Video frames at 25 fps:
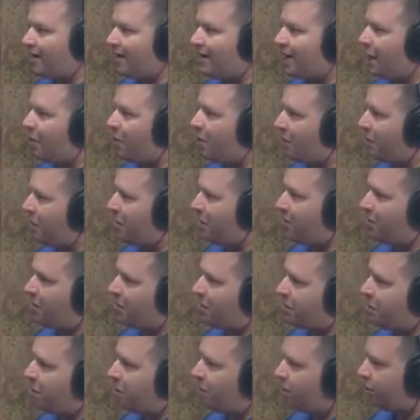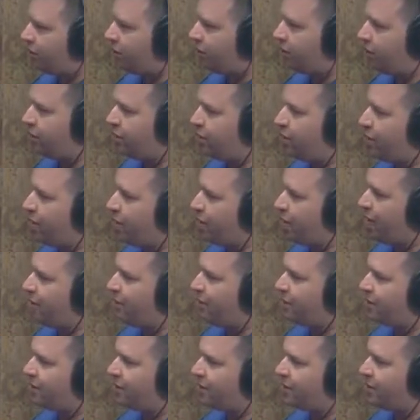how I got my start doing
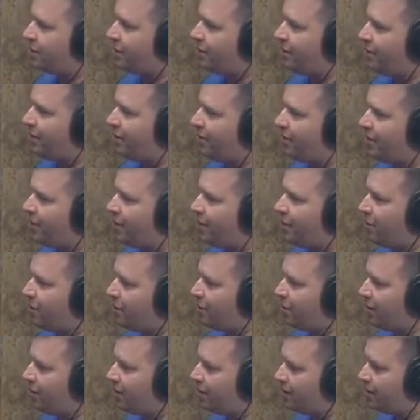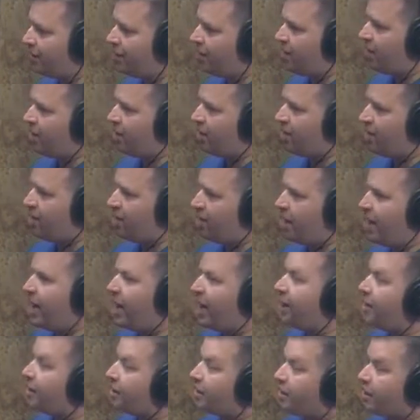comedy. I realized that I
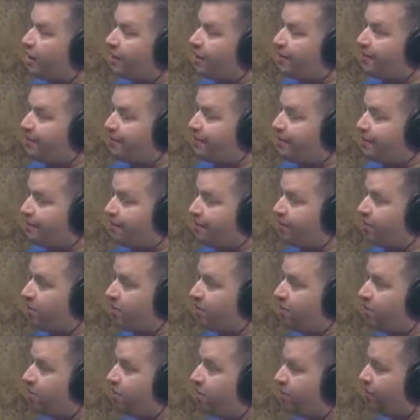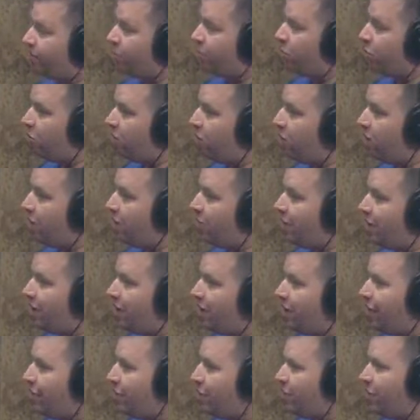had a gift for one
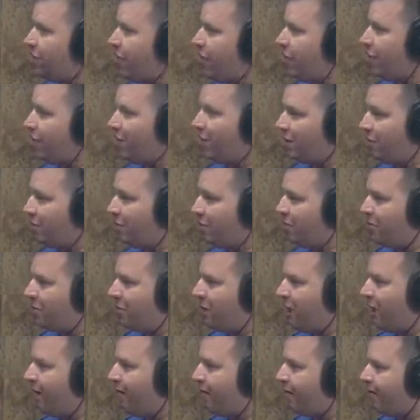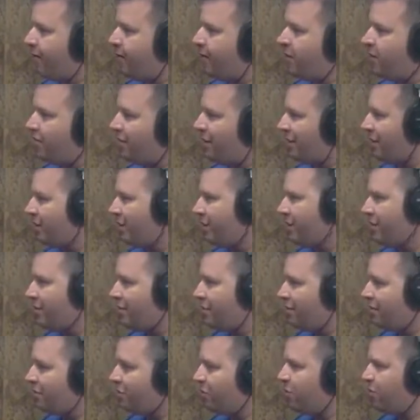making. I knew I could make people laugh, but I knew that
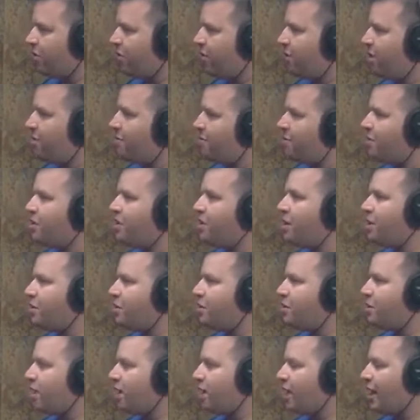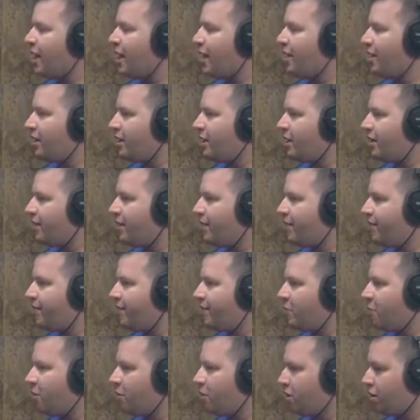before. But then I knew that I had a gift
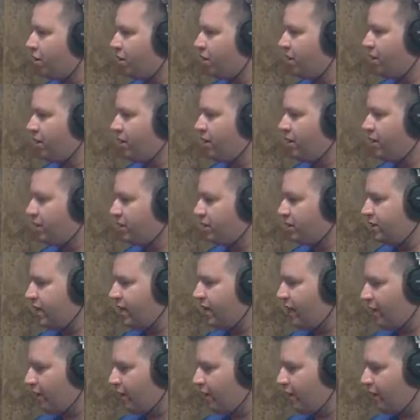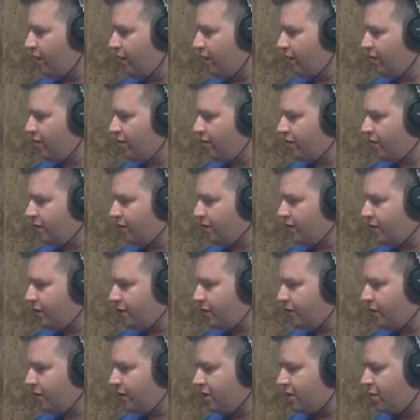for taking
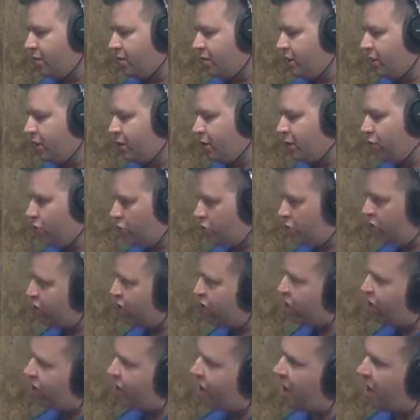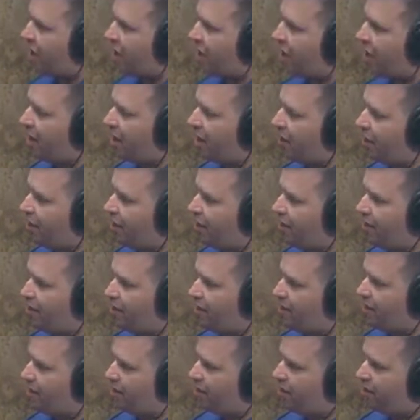somebody's worst day
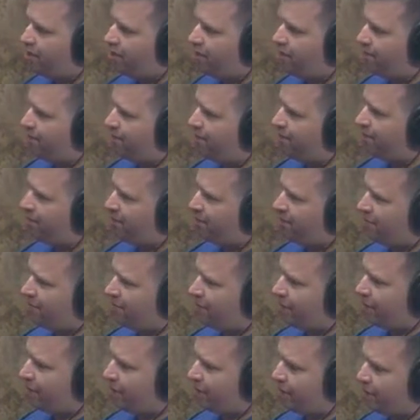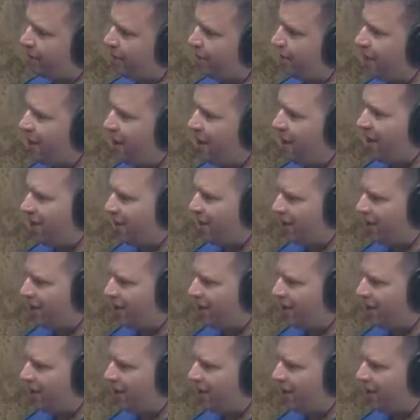and just making